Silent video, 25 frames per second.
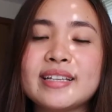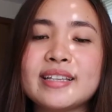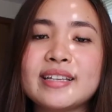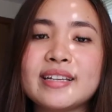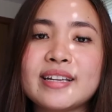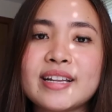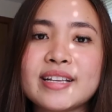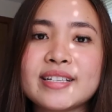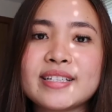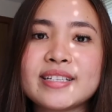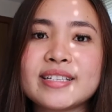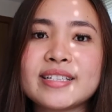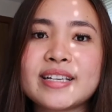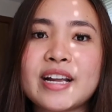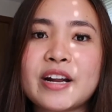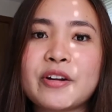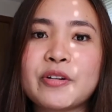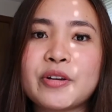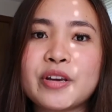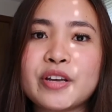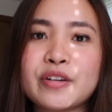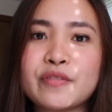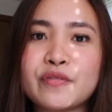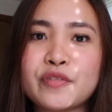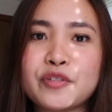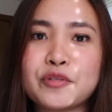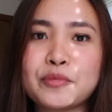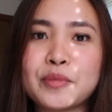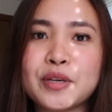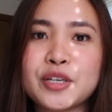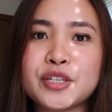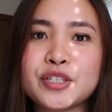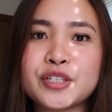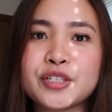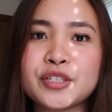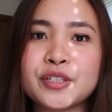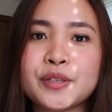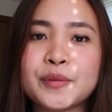the necessary
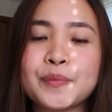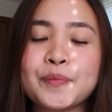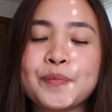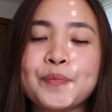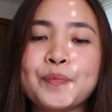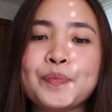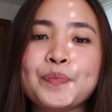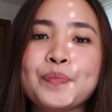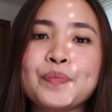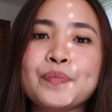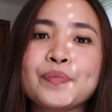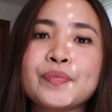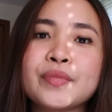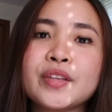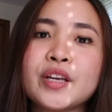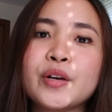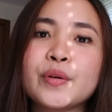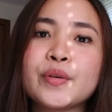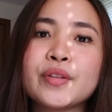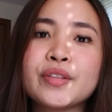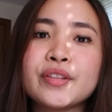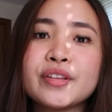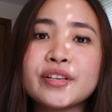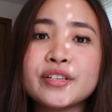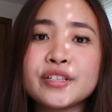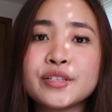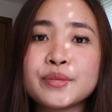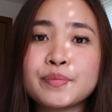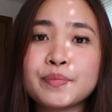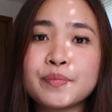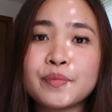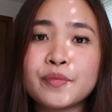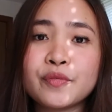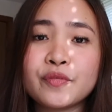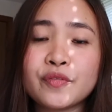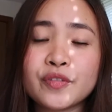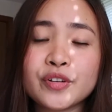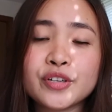information. Now, in this
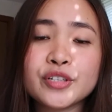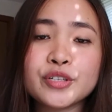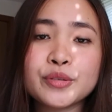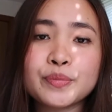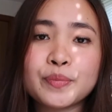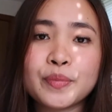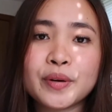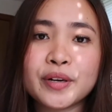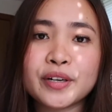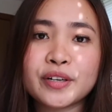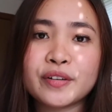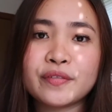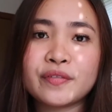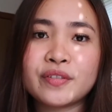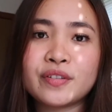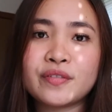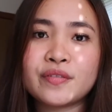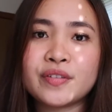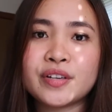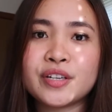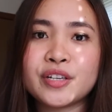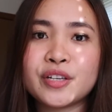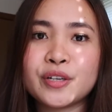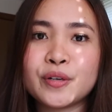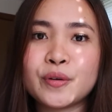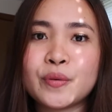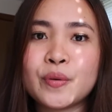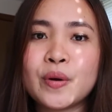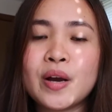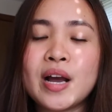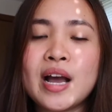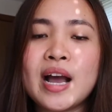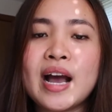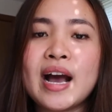first part of the video,